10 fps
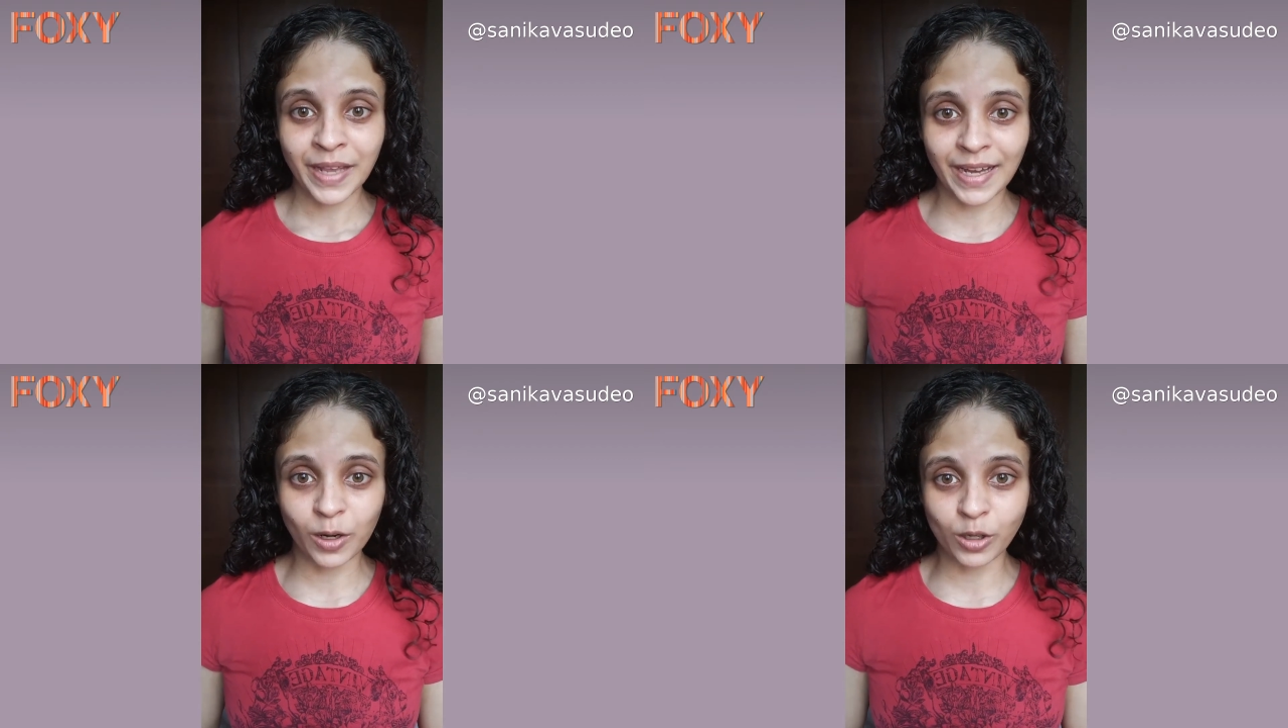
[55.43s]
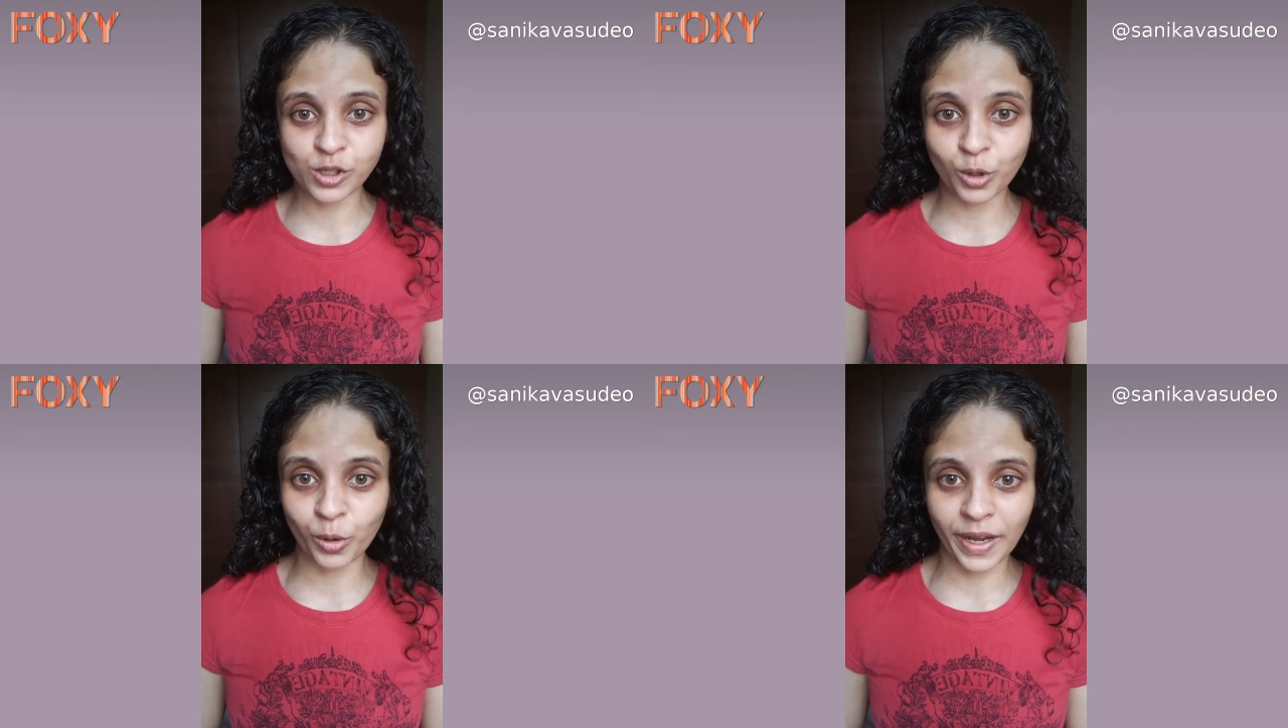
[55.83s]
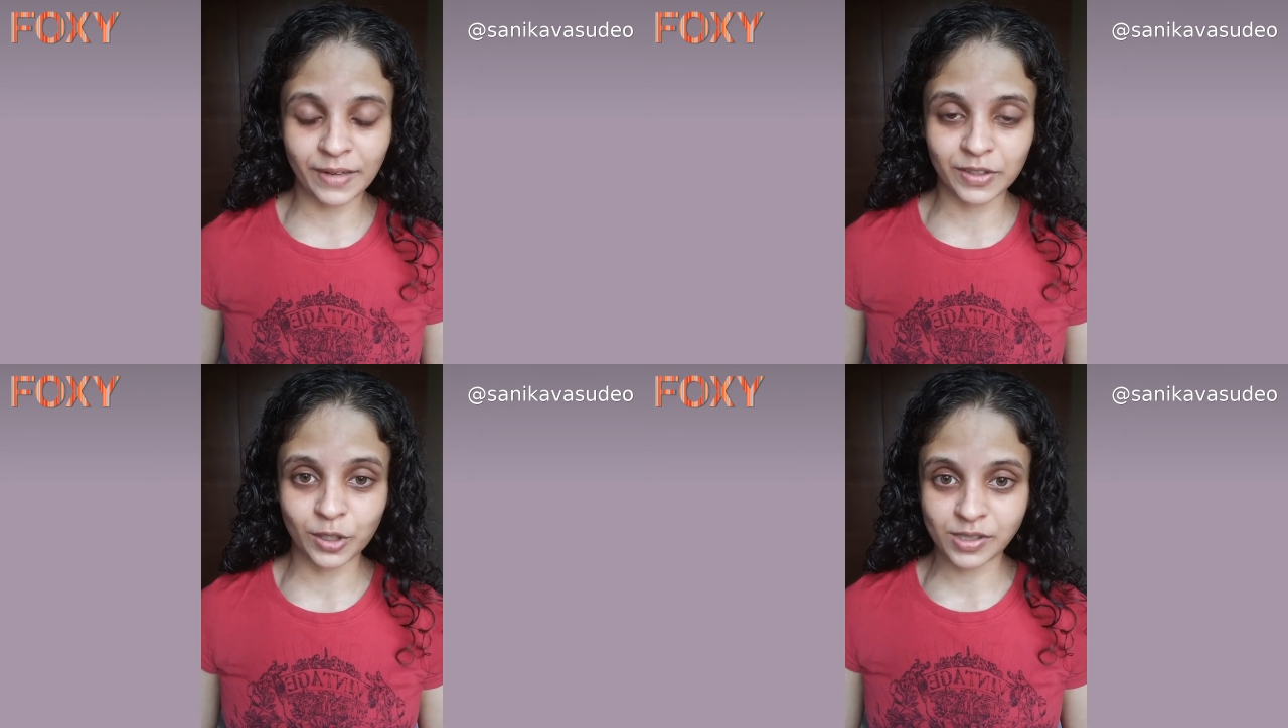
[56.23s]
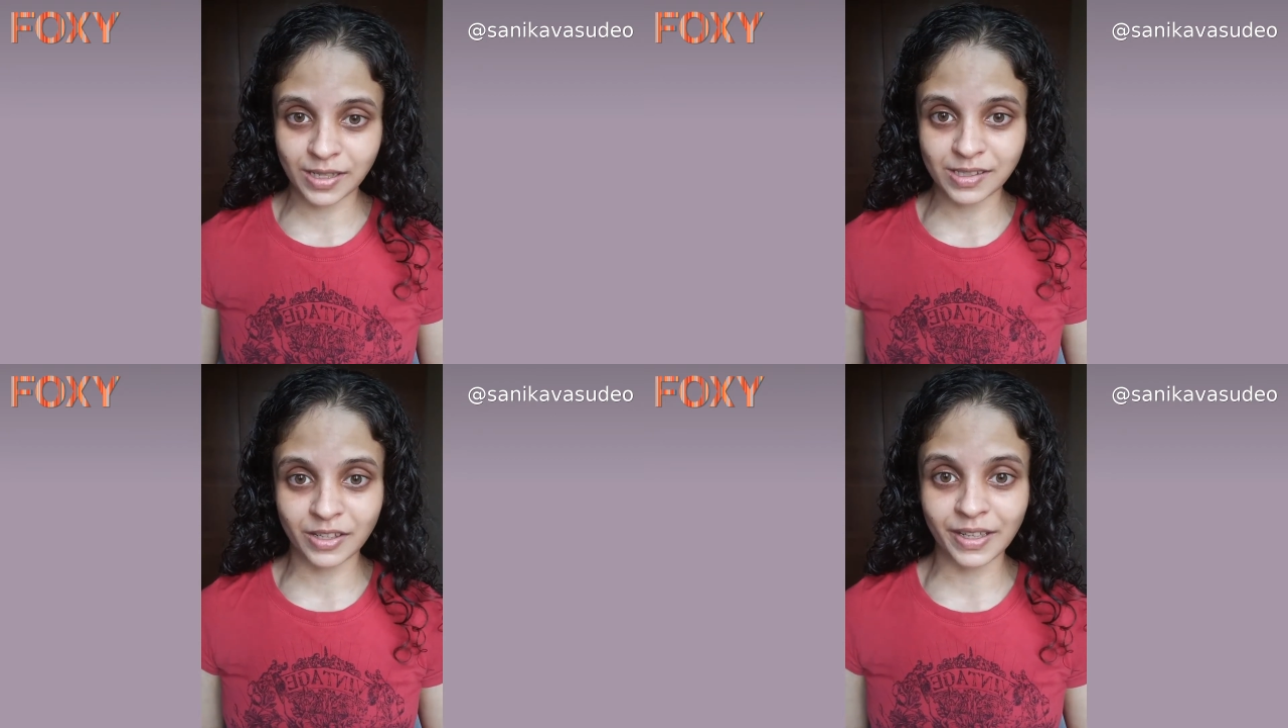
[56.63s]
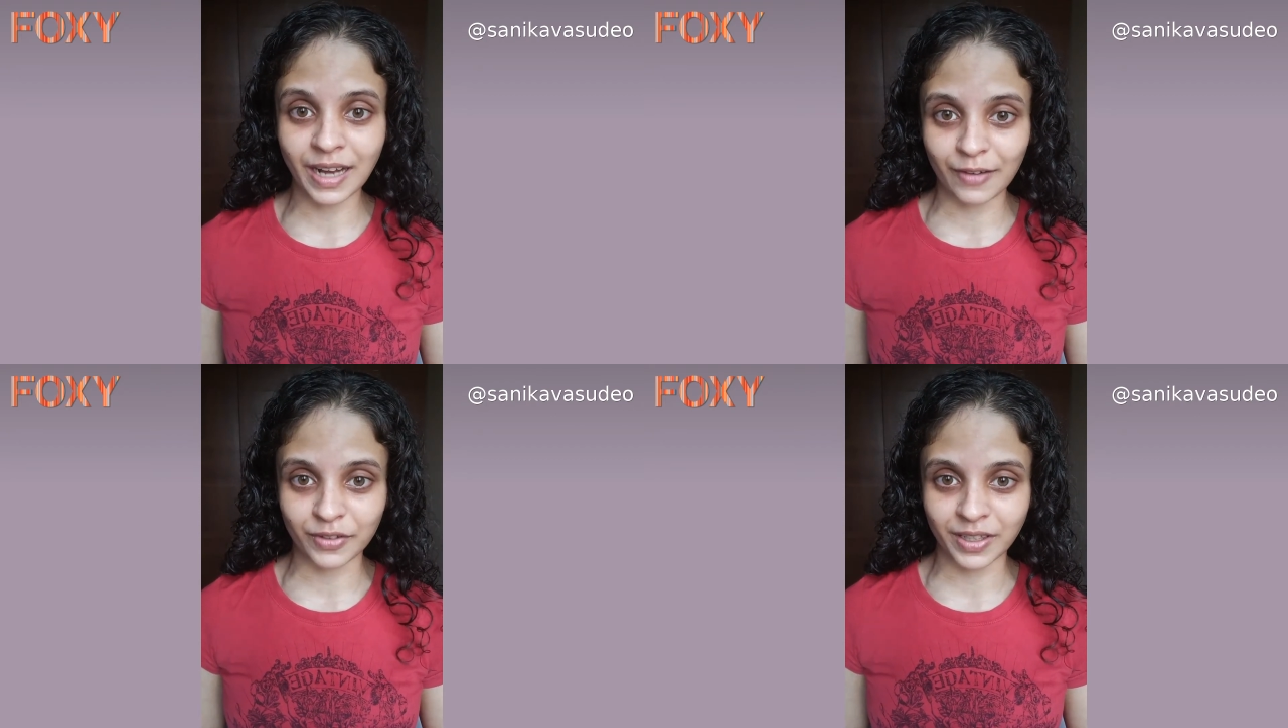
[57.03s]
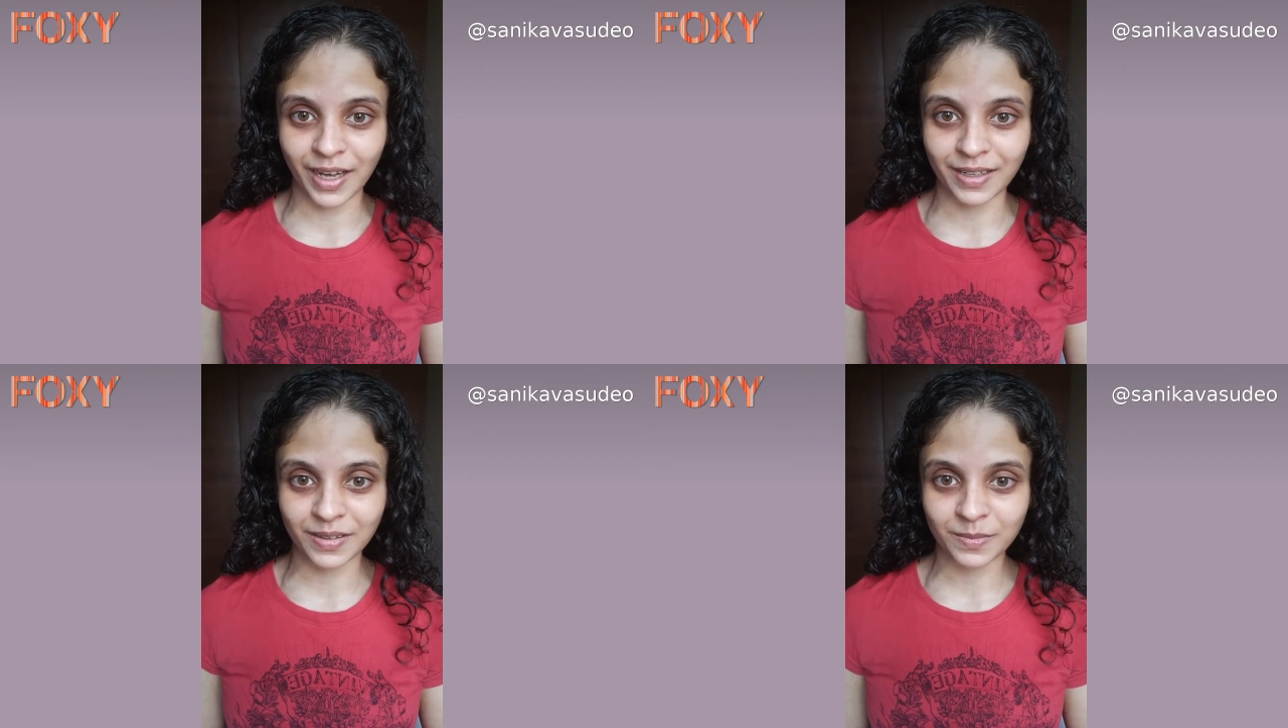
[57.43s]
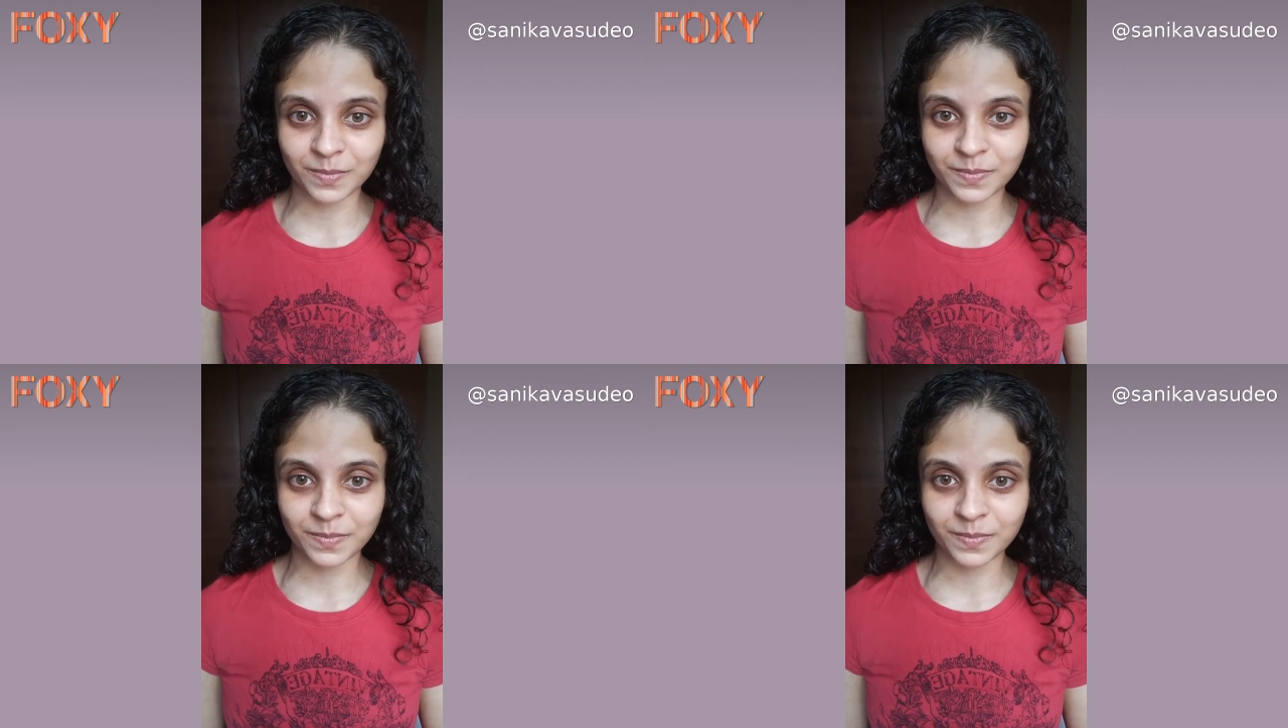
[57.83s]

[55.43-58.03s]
and also go ahead with your sunscreen after that.